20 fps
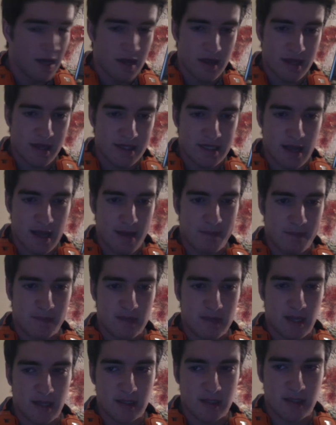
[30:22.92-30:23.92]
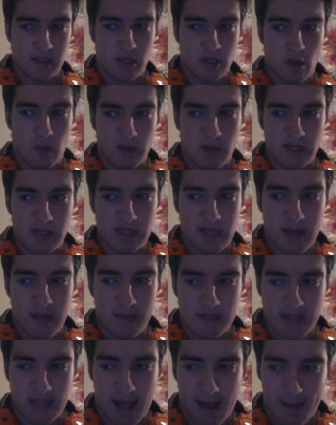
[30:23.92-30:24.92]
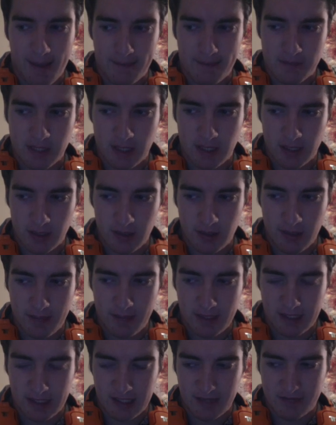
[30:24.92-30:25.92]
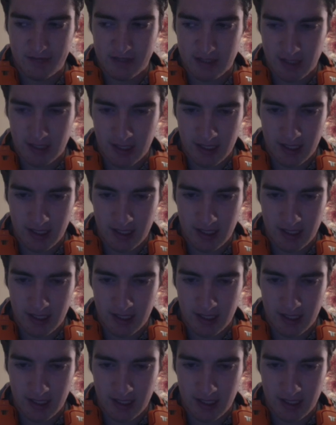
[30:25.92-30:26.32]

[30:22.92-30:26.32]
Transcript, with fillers: the depth and scope of this game is absolutely magnificent,